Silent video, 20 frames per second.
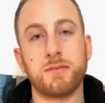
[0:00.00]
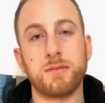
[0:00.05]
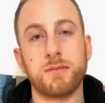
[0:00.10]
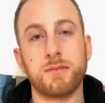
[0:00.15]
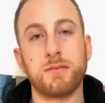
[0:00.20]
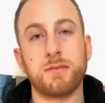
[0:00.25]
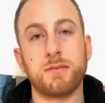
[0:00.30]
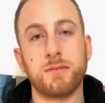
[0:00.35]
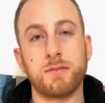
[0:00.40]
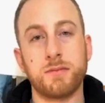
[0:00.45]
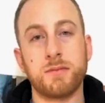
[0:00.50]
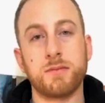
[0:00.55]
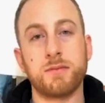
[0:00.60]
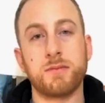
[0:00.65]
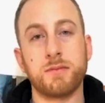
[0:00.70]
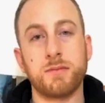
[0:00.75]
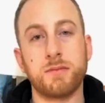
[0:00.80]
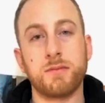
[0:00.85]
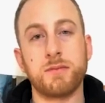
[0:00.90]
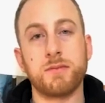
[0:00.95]

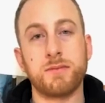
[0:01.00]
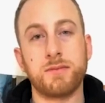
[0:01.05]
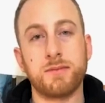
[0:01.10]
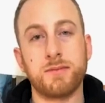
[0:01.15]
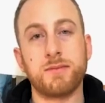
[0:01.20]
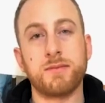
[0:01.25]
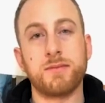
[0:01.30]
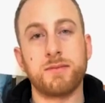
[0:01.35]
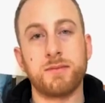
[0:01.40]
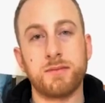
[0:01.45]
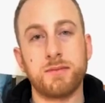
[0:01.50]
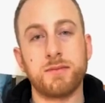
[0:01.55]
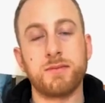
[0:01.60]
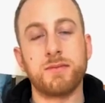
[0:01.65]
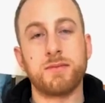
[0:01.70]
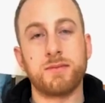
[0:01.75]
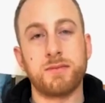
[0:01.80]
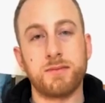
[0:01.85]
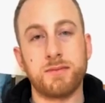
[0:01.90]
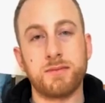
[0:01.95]

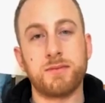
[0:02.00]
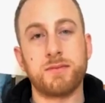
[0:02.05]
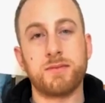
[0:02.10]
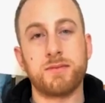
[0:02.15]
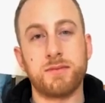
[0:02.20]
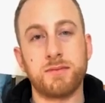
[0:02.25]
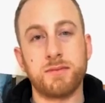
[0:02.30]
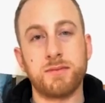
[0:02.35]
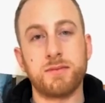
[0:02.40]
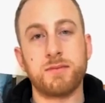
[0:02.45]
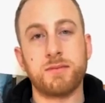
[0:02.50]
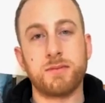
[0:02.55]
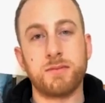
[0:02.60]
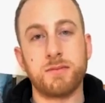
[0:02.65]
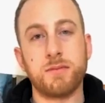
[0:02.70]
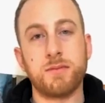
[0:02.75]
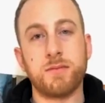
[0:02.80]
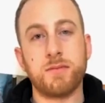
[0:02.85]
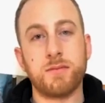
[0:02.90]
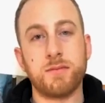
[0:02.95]

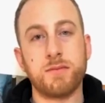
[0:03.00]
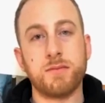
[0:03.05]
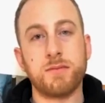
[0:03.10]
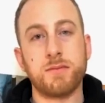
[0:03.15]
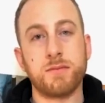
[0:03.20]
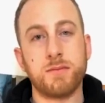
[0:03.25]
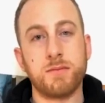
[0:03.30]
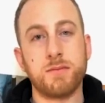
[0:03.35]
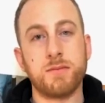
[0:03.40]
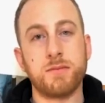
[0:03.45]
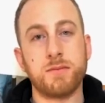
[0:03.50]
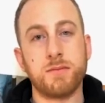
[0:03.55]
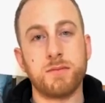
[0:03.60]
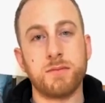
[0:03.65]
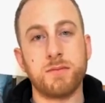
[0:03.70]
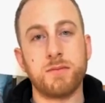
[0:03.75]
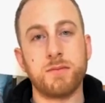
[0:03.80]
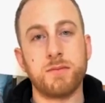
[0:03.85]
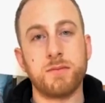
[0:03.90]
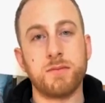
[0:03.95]

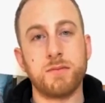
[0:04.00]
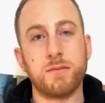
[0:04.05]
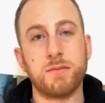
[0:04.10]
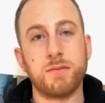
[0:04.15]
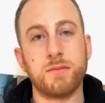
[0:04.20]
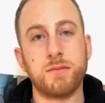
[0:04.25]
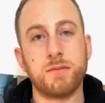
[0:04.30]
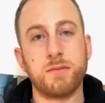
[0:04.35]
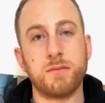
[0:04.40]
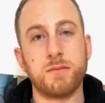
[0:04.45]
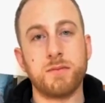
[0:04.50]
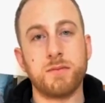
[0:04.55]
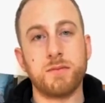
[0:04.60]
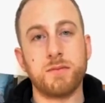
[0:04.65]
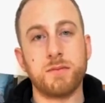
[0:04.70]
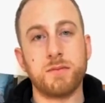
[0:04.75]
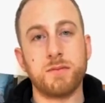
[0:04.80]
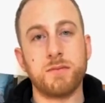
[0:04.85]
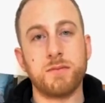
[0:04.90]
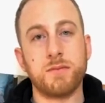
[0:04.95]

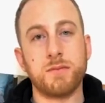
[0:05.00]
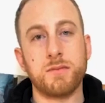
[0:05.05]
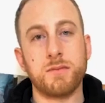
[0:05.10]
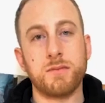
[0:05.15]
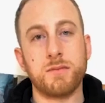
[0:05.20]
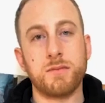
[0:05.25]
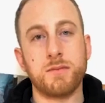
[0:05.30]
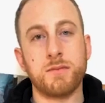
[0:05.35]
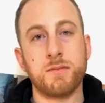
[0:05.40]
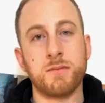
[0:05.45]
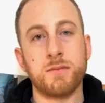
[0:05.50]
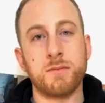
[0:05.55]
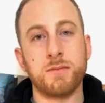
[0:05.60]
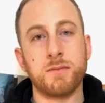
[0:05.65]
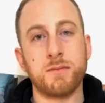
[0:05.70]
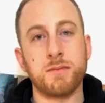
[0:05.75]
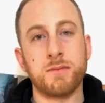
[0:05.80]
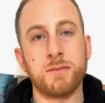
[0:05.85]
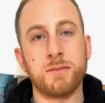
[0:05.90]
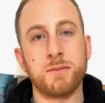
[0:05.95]

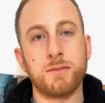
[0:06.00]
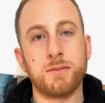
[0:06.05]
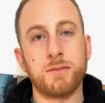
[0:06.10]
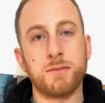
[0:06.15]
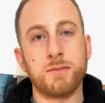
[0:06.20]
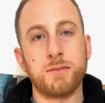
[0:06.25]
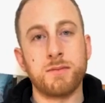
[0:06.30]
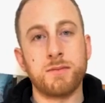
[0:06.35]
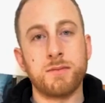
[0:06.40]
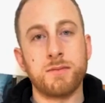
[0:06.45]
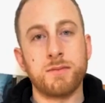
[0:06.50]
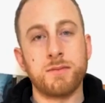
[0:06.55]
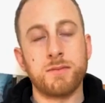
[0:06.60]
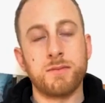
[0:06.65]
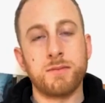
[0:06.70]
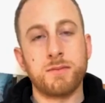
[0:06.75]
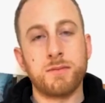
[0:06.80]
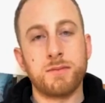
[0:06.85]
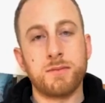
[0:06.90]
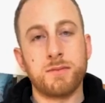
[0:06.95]

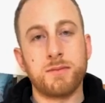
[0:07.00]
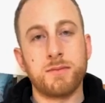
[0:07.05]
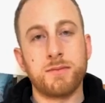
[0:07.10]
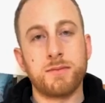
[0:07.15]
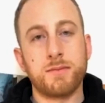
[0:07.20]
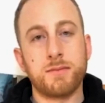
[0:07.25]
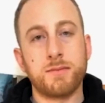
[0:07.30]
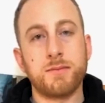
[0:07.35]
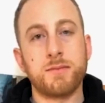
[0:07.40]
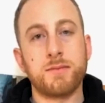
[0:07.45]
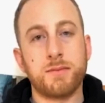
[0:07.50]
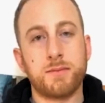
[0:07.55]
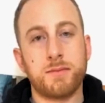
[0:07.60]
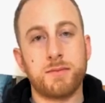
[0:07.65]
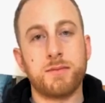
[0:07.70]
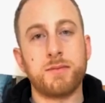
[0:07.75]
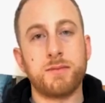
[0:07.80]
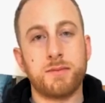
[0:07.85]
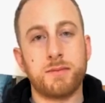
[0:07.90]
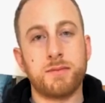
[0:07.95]
The person shown says nothing.